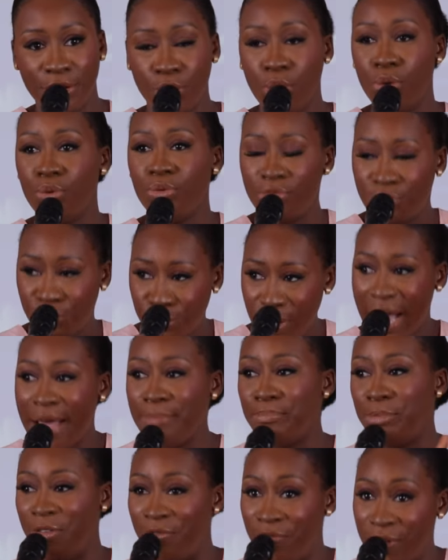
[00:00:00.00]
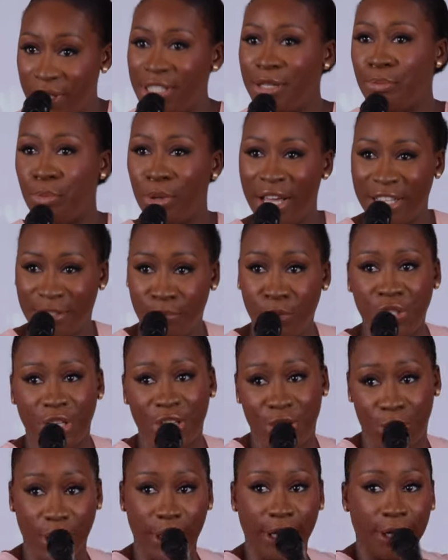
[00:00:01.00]
So try and be visible as
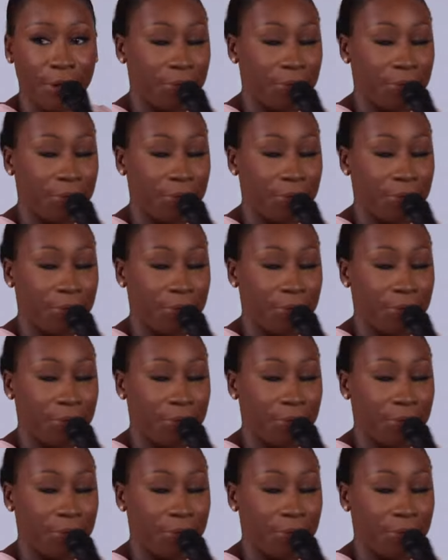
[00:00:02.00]
much as you